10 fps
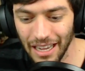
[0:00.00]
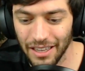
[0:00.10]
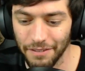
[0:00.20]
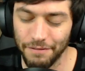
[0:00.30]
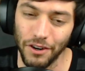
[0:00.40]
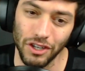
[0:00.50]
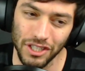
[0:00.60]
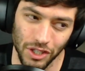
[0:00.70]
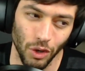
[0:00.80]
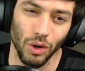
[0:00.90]
The
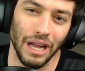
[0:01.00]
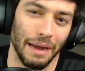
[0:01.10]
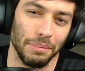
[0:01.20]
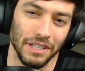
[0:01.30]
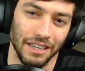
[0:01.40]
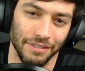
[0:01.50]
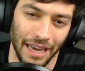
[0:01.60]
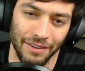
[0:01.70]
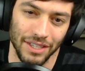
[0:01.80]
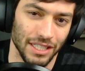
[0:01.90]
first goal I believe
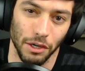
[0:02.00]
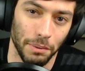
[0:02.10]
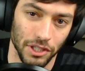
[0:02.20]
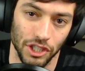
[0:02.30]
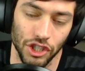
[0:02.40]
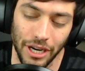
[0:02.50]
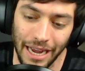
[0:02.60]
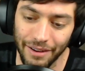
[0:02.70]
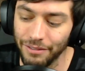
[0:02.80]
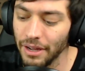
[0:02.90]
every single person should
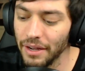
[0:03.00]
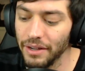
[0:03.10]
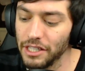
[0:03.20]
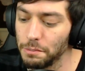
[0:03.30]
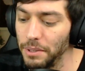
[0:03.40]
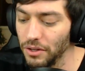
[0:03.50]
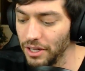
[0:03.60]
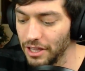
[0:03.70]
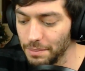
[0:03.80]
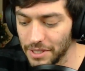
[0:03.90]
have is
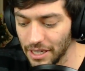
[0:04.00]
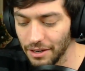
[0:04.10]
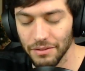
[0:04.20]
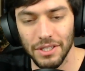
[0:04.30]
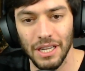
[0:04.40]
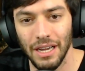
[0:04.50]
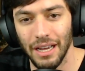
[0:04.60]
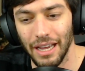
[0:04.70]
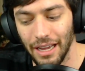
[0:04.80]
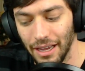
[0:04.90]
building themselves
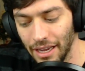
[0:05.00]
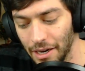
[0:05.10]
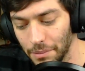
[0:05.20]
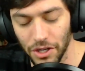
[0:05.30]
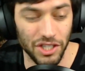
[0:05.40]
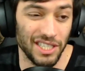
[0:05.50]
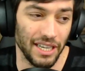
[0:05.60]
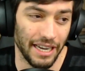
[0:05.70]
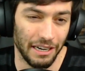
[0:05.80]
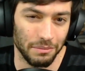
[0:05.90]
an emergency
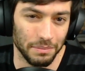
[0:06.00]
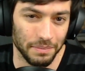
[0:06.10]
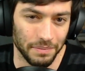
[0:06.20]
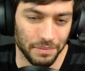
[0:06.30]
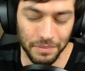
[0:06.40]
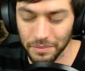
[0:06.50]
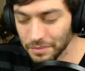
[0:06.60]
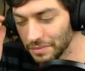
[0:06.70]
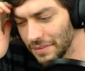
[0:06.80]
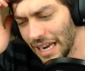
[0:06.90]
account.
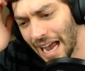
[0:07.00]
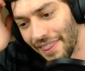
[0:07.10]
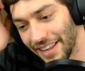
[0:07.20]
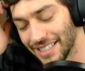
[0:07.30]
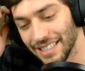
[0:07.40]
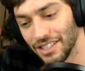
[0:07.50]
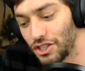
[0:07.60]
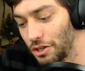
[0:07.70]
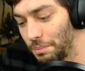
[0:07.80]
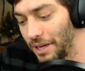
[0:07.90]
And
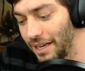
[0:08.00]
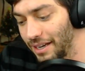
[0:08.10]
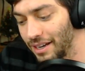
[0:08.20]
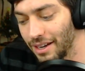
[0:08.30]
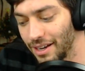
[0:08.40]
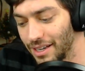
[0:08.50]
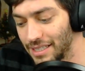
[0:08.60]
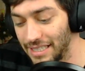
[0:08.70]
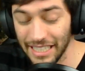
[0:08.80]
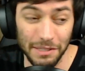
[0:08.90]
should be
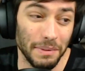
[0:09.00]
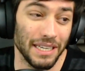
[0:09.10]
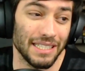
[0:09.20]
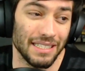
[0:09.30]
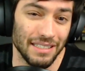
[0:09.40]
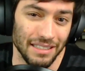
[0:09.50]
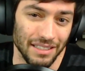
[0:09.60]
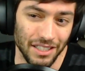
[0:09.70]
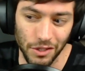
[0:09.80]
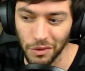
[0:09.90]
6 months
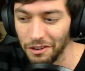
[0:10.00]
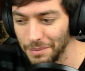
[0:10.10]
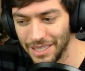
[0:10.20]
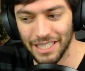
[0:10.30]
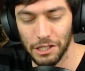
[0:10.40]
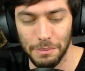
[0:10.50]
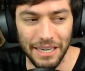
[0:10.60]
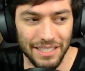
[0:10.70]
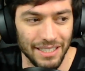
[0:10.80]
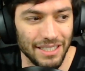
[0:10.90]
to 12 months
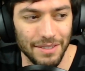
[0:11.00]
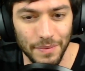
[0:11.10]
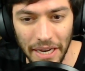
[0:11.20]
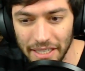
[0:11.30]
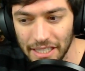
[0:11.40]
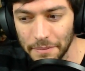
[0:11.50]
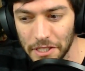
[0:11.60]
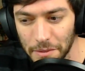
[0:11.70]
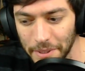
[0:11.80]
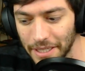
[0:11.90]
expenses. That seems
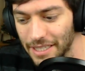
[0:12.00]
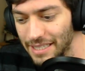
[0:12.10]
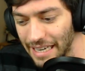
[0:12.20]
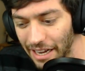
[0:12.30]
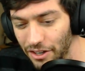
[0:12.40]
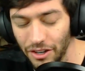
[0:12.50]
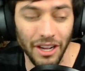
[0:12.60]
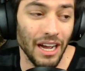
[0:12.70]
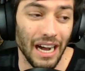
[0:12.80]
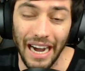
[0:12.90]
to be the standard.
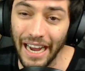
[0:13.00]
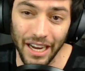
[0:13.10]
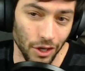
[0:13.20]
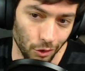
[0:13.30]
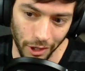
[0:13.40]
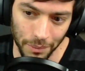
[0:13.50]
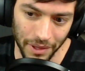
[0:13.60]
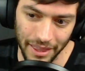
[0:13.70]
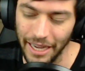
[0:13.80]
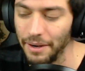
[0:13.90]
I agree
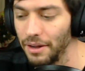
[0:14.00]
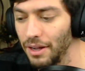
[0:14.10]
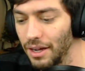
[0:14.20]
with that.